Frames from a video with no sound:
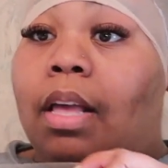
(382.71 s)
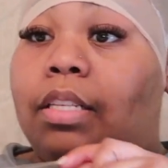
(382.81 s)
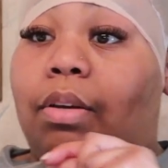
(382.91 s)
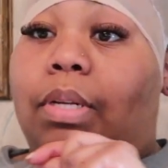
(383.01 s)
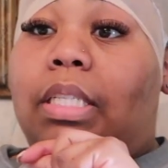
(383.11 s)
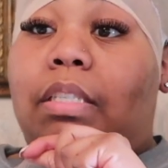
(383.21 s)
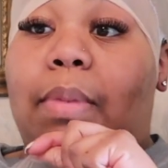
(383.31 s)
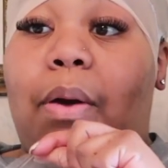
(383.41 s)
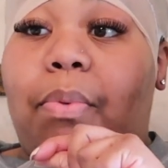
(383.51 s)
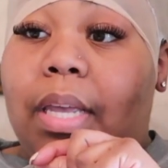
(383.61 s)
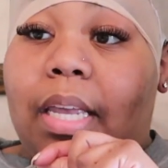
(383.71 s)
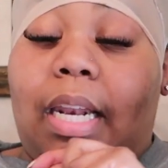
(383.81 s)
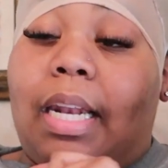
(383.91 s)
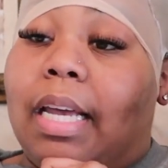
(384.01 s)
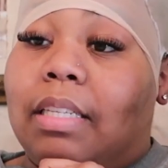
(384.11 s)
So this is my wig,
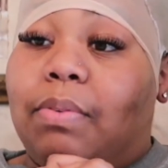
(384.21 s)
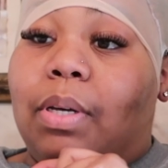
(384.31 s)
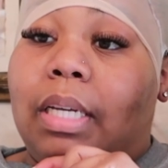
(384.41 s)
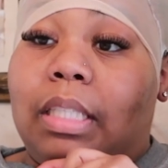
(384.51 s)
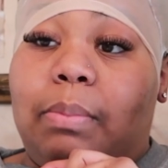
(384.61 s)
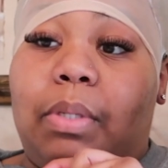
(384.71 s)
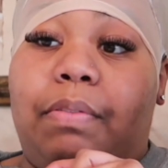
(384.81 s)
and like it's for a customer.